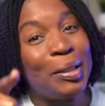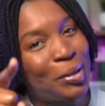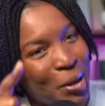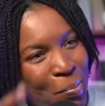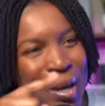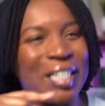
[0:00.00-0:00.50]

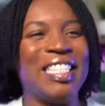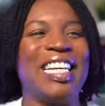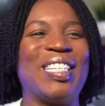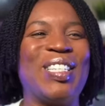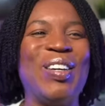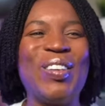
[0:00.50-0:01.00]
to
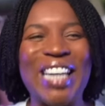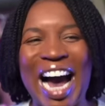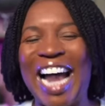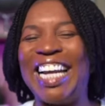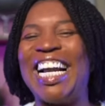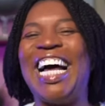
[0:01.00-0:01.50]
business. You
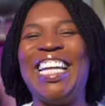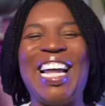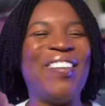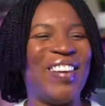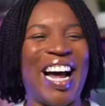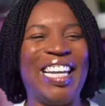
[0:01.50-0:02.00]
got it. I
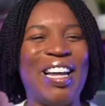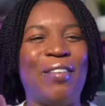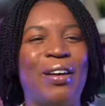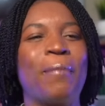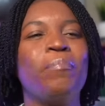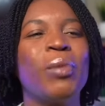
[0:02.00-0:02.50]
love it. I love
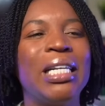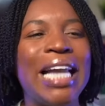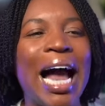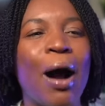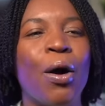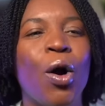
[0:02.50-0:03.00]
it.
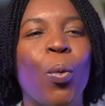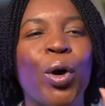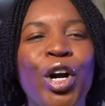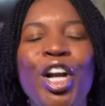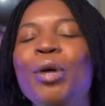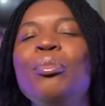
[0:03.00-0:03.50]
Now, we're
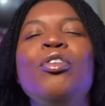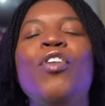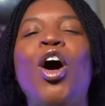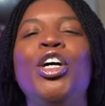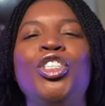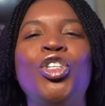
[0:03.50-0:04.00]
going to move
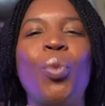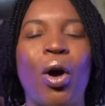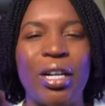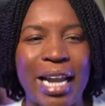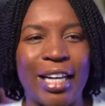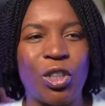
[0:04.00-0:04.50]
on to our
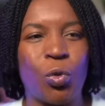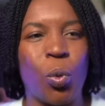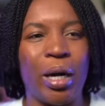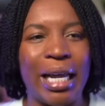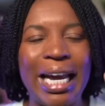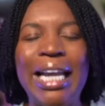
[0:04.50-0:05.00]
next
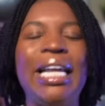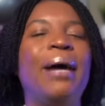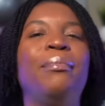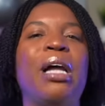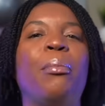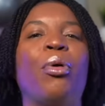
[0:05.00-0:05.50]
one,
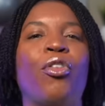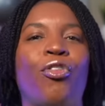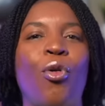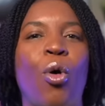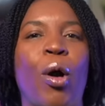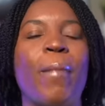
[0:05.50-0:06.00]
idiom number
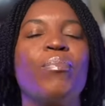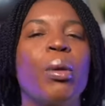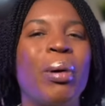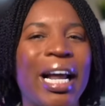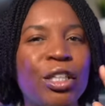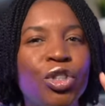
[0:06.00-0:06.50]
four.
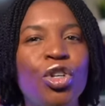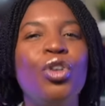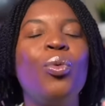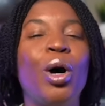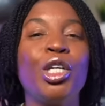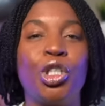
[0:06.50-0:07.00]
But I do
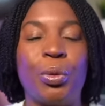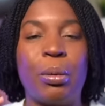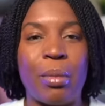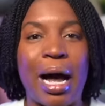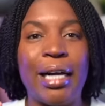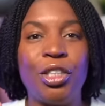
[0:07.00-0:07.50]
want to
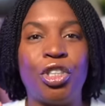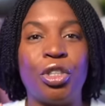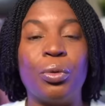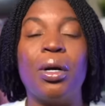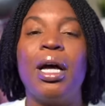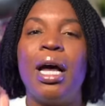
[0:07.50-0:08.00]
remind
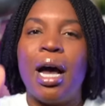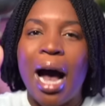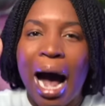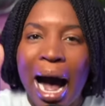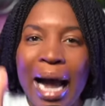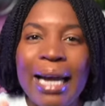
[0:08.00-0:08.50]
you,
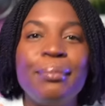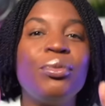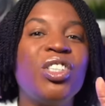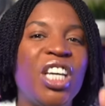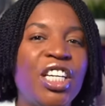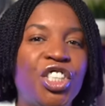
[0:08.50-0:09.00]
I am
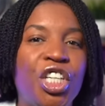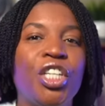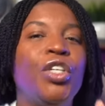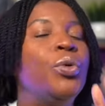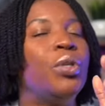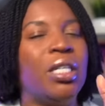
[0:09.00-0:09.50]
teaching
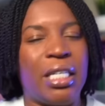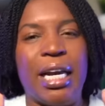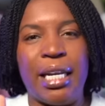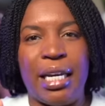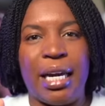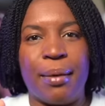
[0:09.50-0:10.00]
you these
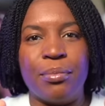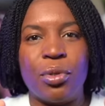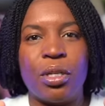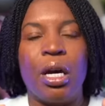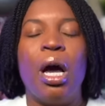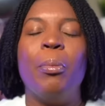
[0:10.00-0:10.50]

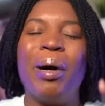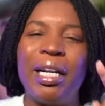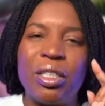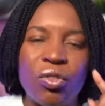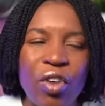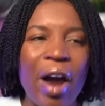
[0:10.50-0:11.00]
idioms, but
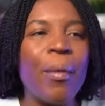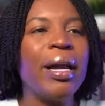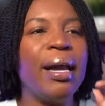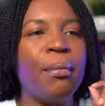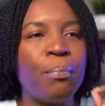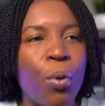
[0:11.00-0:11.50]
it's very
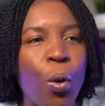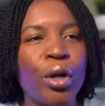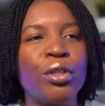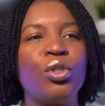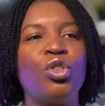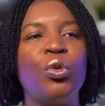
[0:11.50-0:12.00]

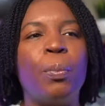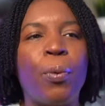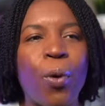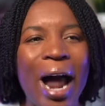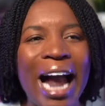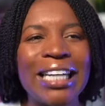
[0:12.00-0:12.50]
important to
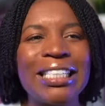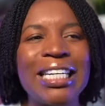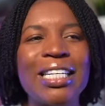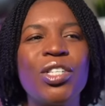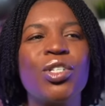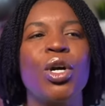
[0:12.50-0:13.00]

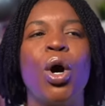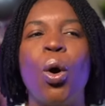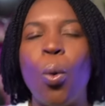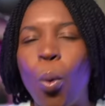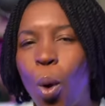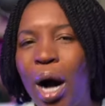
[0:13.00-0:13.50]
practice
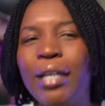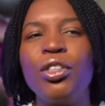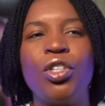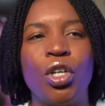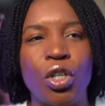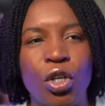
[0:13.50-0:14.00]

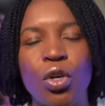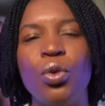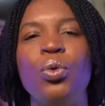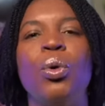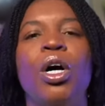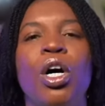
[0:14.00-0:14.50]
what you